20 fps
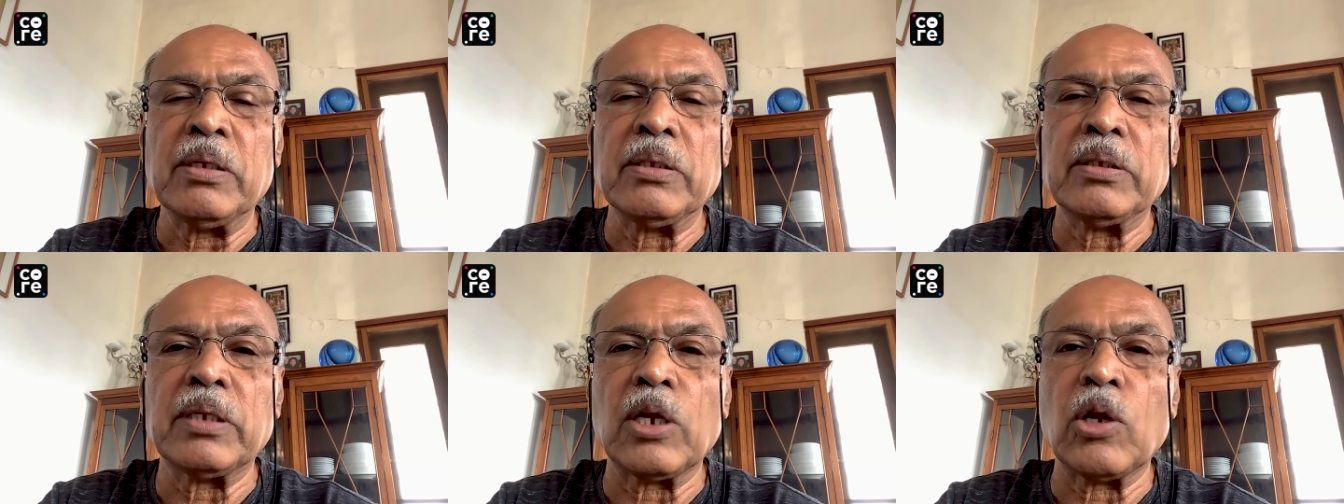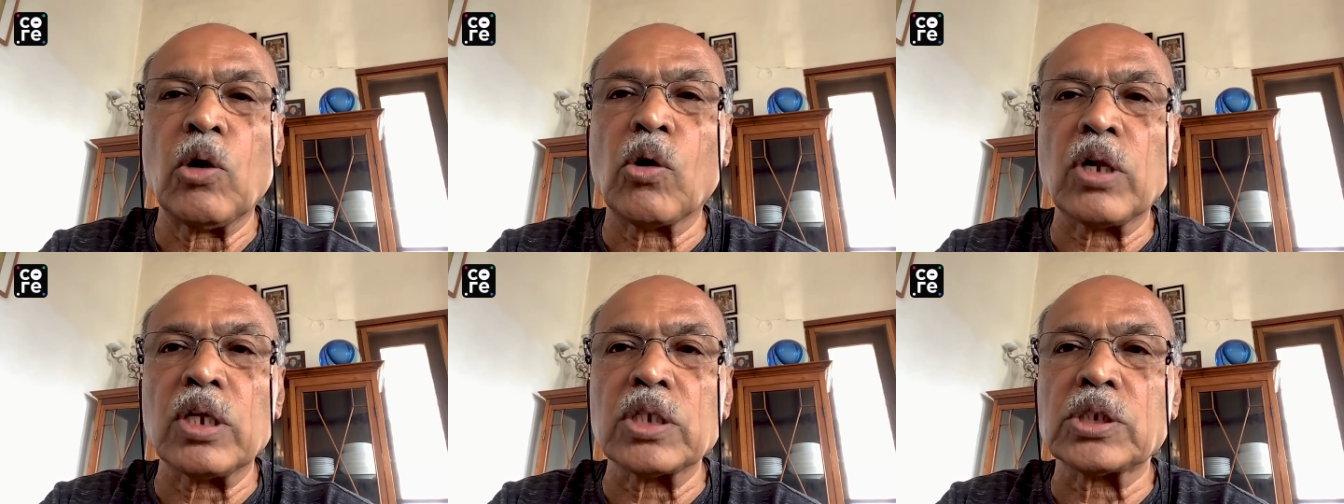the
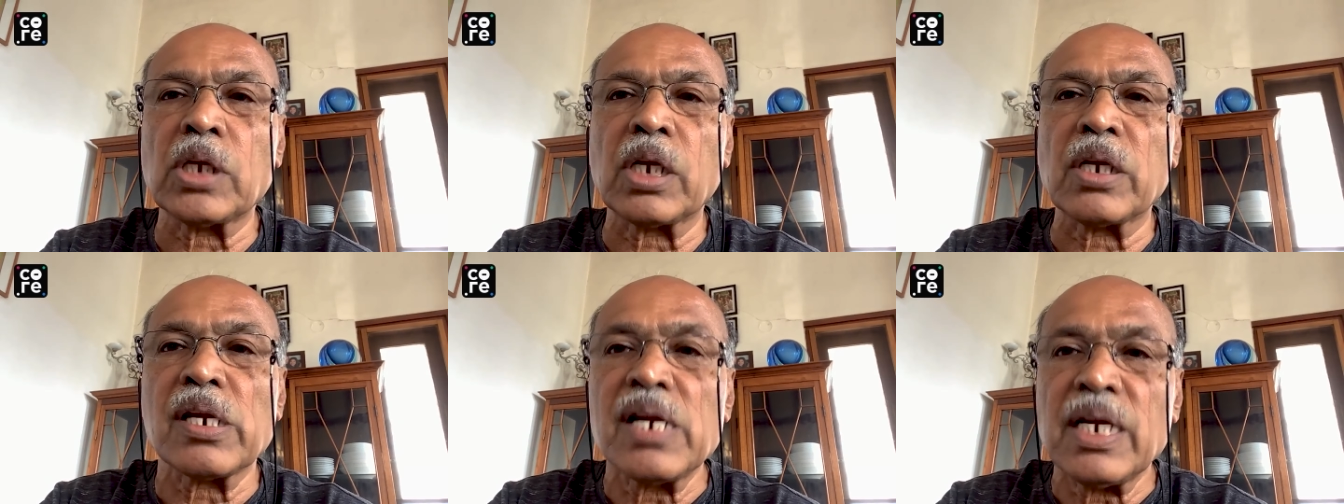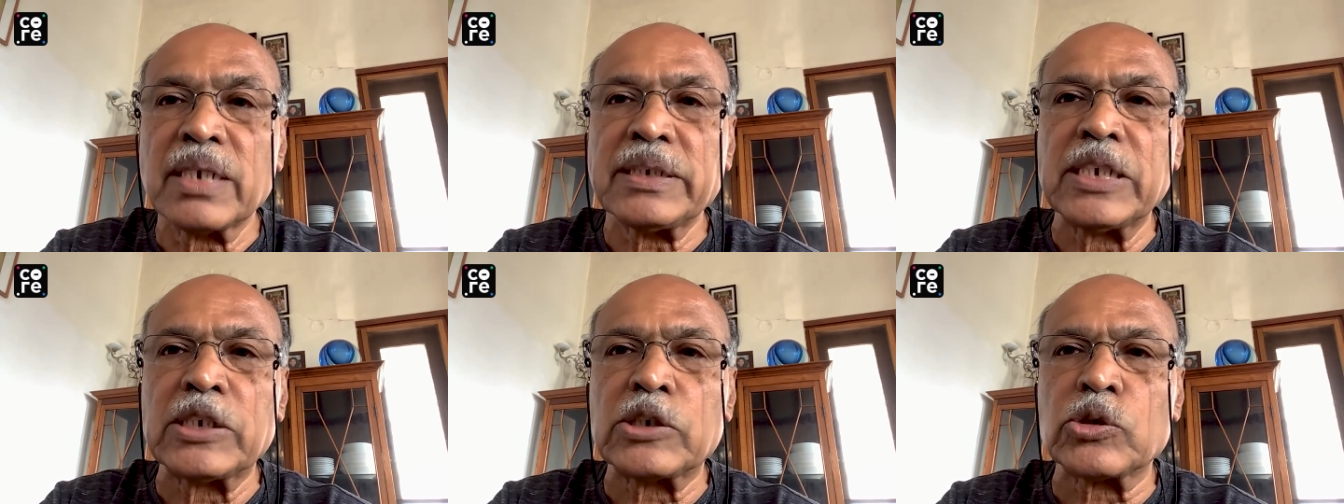locals are
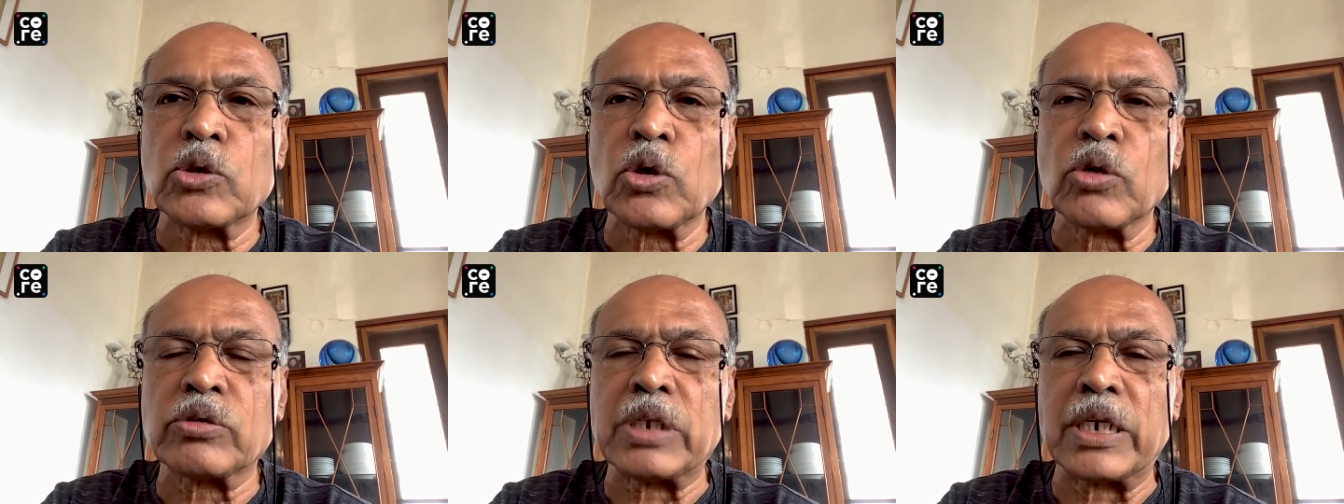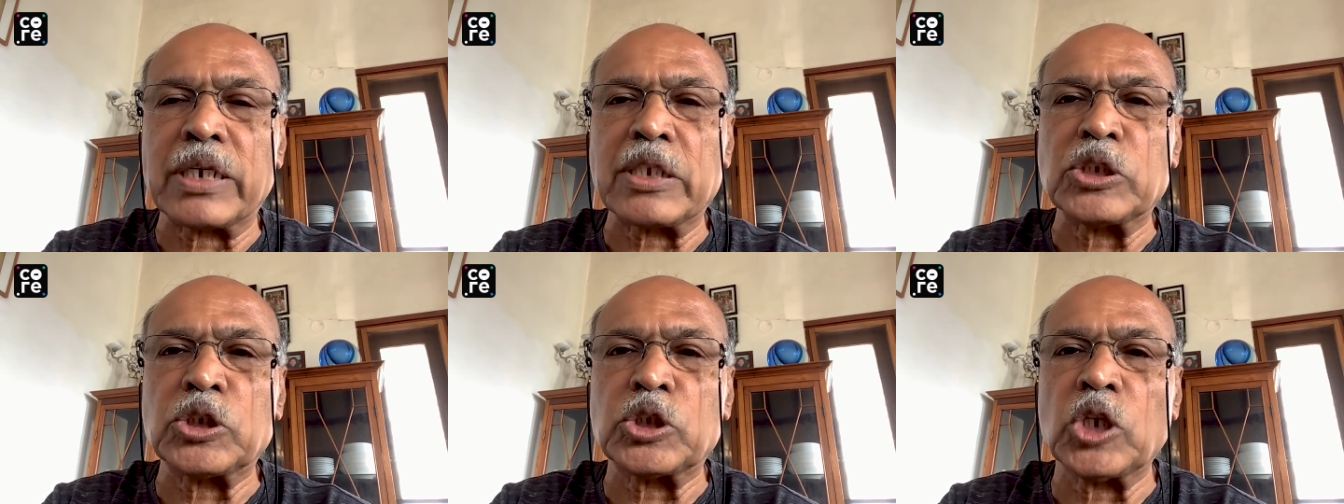reluctant to do
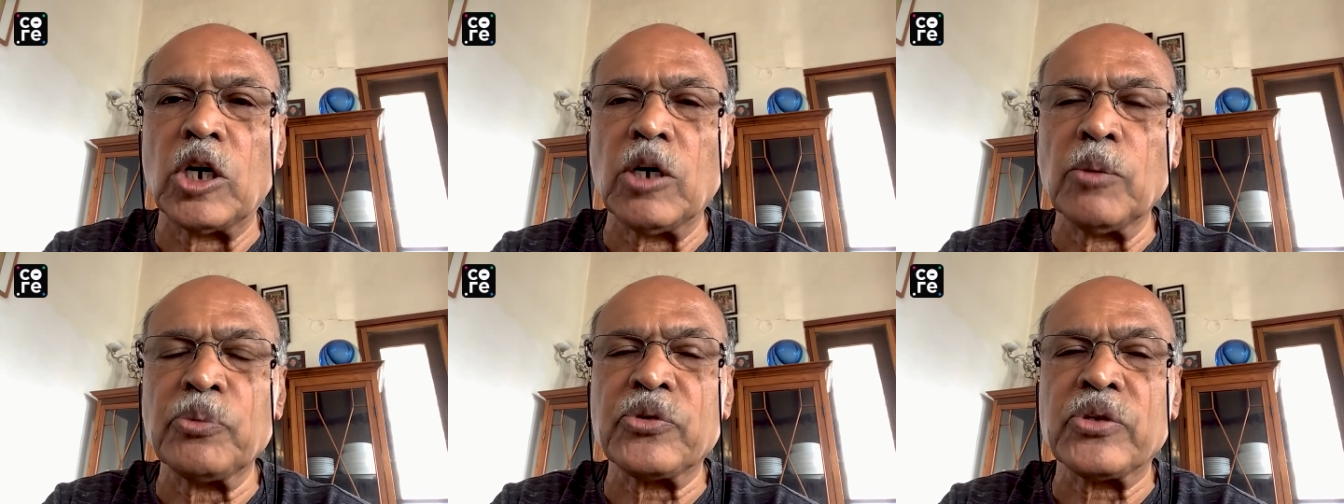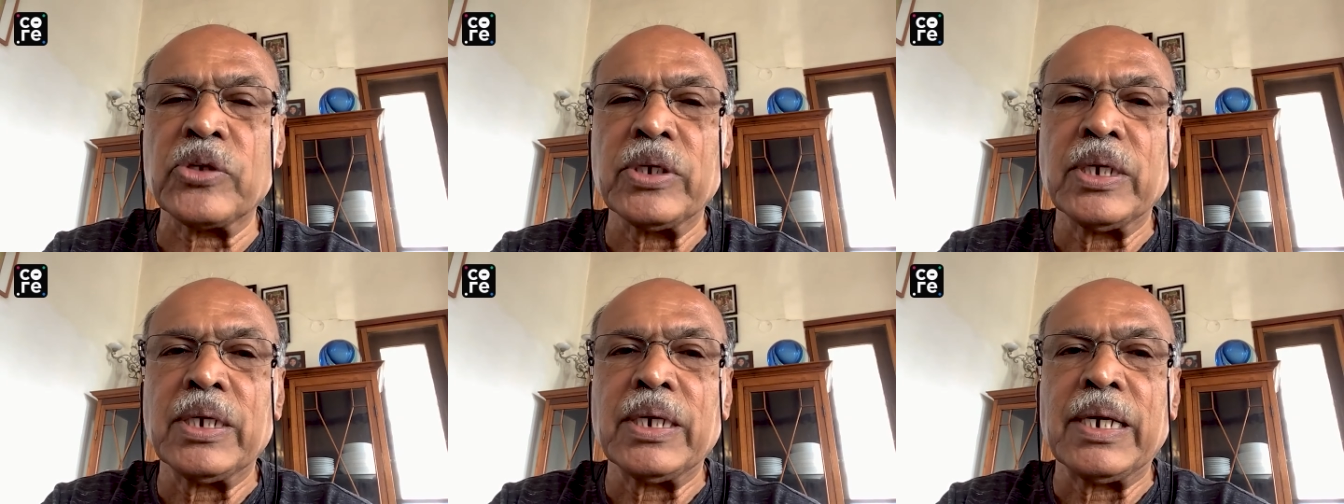certain jobs,